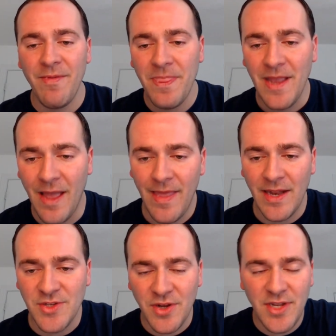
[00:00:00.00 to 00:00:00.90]
and that
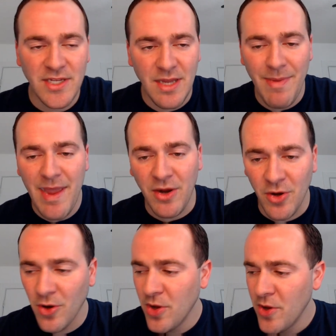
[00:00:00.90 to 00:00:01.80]
is on Dusty
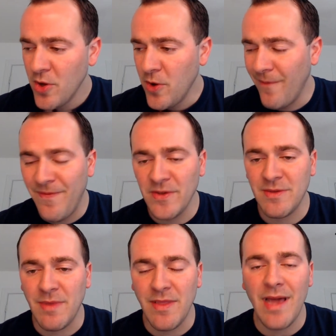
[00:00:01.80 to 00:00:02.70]
Baker, who fills up
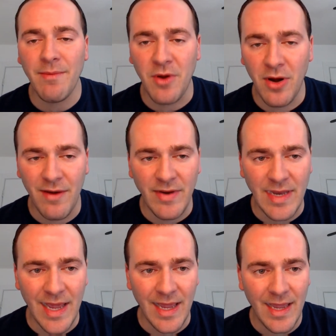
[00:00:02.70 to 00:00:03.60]
the lineup card every
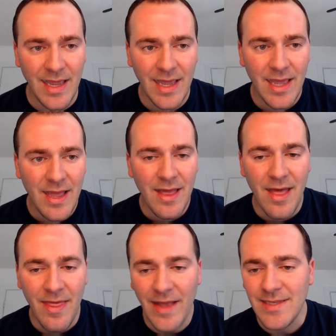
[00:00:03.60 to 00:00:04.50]
day.
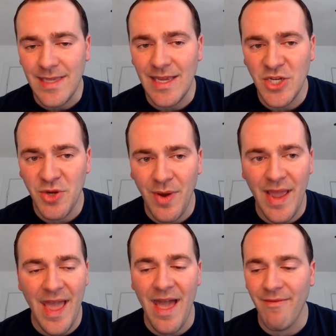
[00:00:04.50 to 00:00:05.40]
That's the issue I
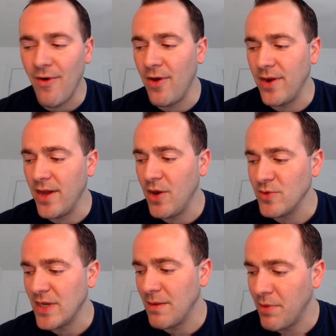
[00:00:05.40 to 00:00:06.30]
have on
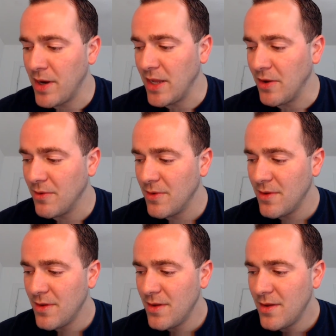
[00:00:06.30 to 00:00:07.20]
Jose Abreu.
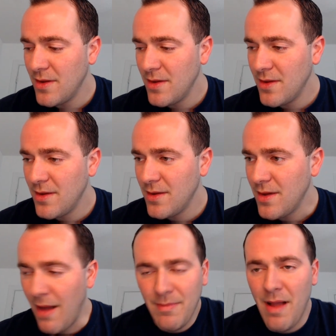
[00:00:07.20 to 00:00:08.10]

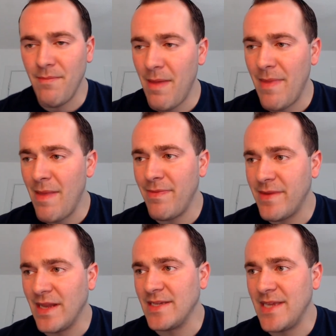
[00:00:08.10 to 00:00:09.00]
I'm not
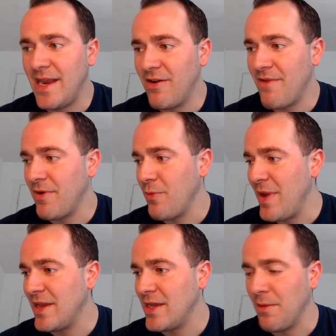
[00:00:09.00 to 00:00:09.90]
going to sit here every
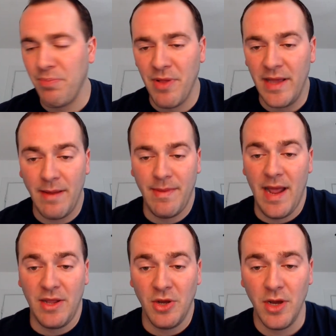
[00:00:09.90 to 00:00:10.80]
week and complain. I mean, I
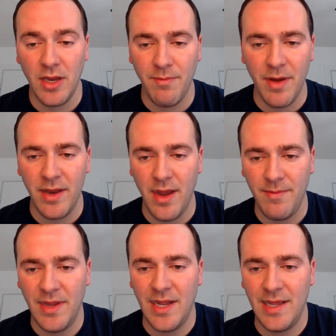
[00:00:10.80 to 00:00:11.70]
could, but I
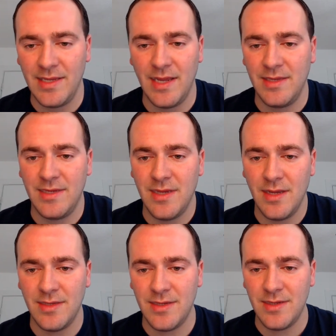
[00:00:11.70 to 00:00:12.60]
mean,
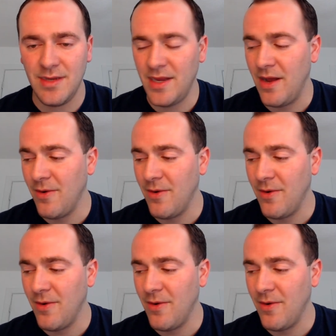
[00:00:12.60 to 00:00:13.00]
it's you know,